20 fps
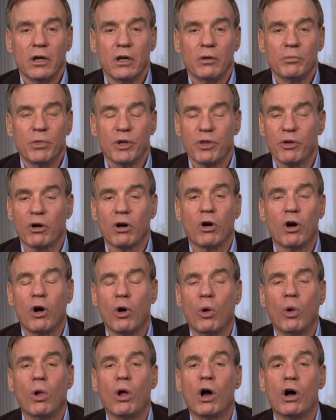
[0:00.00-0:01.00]
But there are a
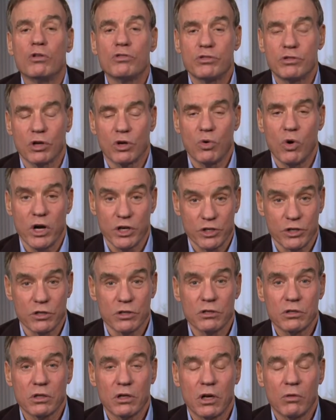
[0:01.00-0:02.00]
whole host of
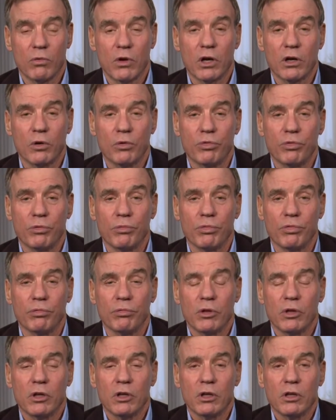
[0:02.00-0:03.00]
questions, and I want to go through
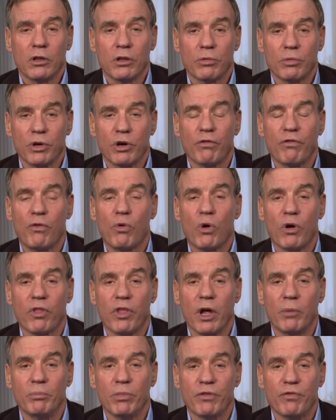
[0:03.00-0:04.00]
three or four of
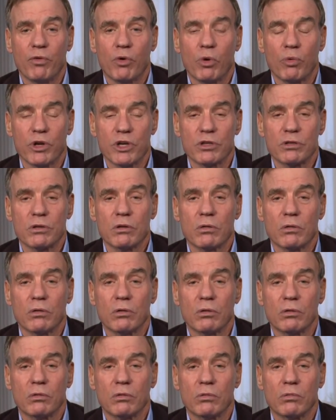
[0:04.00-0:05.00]
them before we,
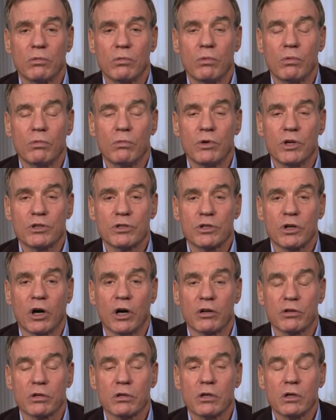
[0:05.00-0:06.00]
we
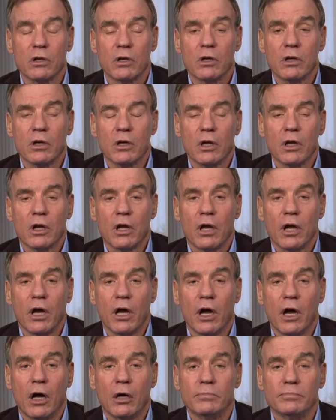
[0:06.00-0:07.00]
start
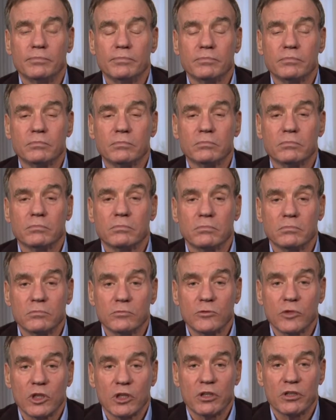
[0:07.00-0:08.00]
um,
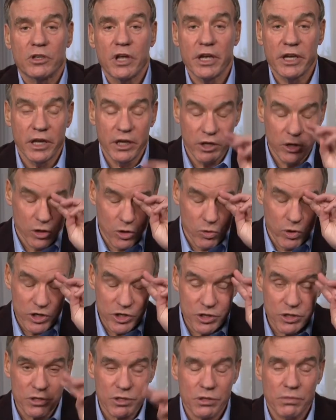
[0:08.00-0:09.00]
taking your
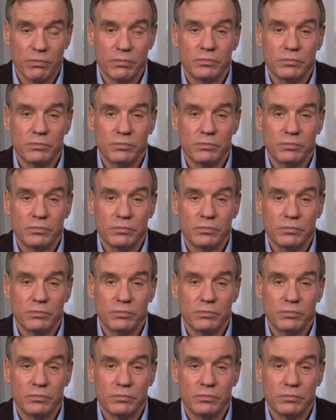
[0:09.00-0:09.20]
questions.